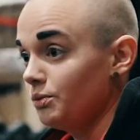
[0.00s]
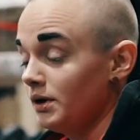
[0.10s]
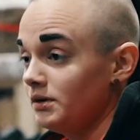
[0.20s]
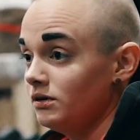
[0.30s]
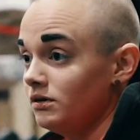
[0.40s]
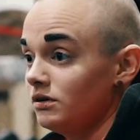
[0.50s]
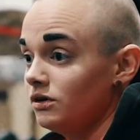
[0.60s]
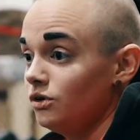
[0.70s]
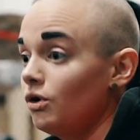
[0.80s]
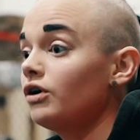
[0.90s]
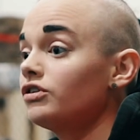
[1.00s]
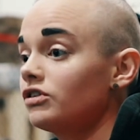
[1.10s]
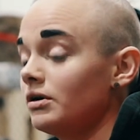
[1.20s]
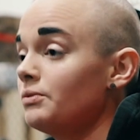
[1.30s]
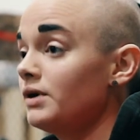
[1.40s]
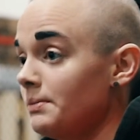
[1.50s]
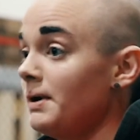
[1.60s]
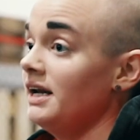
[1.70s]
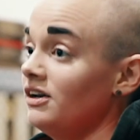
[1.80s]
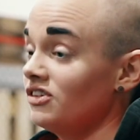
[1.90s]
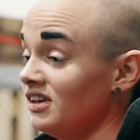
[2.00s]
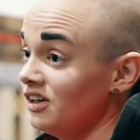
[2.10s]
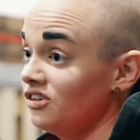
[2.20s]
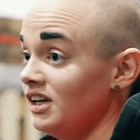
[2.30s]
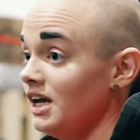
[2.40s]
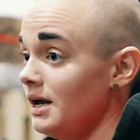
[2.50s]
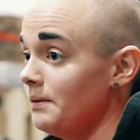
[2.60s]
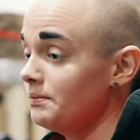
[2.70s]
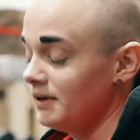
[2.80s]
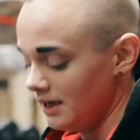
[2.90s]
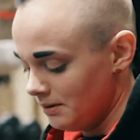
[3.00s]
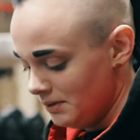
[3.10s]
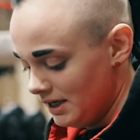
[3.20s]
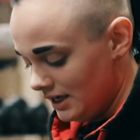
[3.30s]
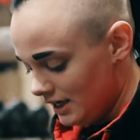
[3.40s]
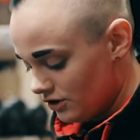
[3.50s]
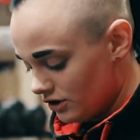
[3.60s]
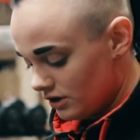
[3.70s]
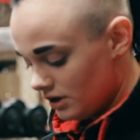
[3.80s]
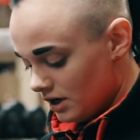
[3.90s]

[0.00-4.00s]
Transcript: when you ask them where the pain is and they say the hip, that can mean either